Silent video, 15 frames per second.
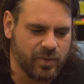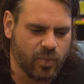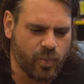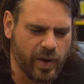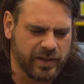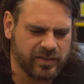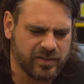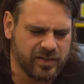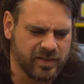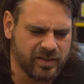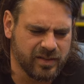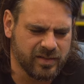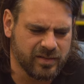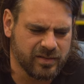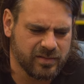
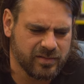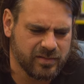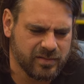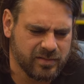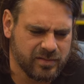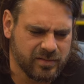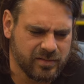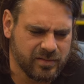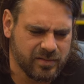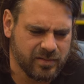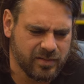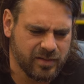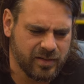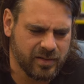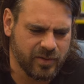Western,
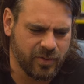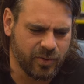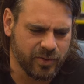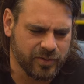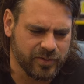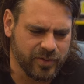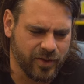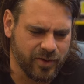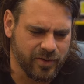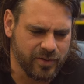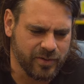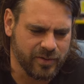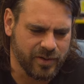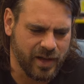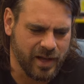
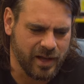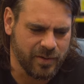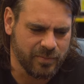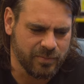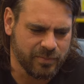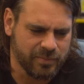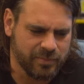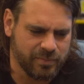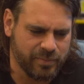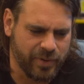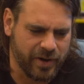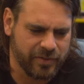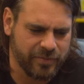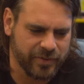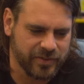also um,
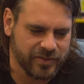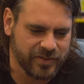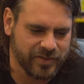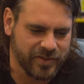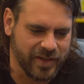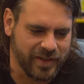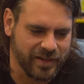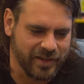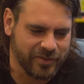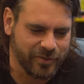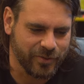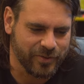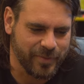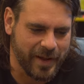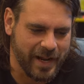breakfast scene, I
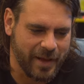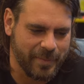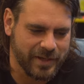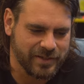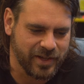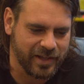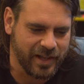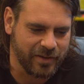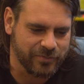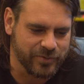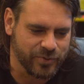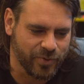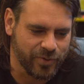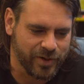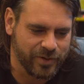talked about how much I love
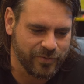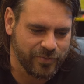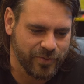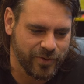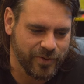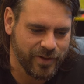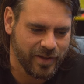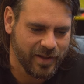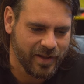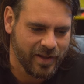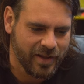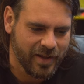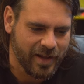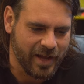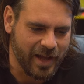drawing food.
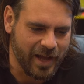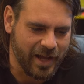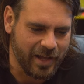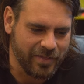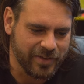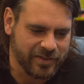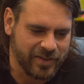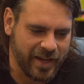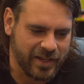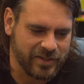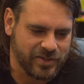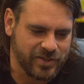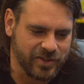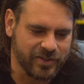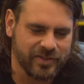Uh, the
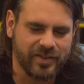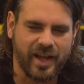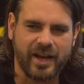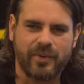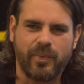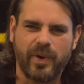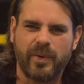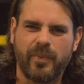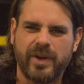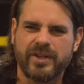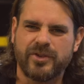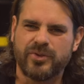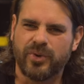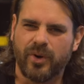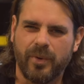textures, like when
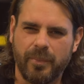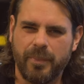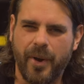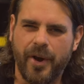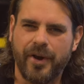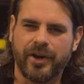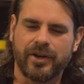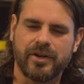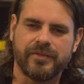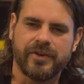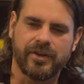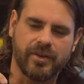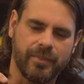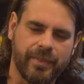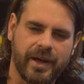you draw a burger and you've
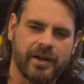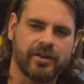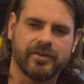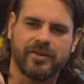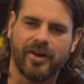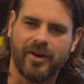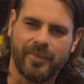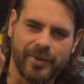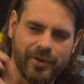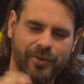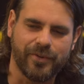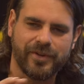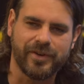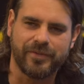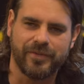got the bun on top and
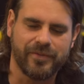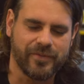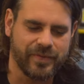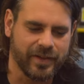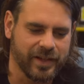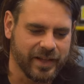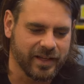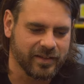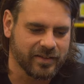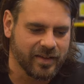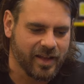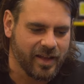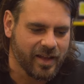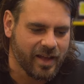all the different fillings.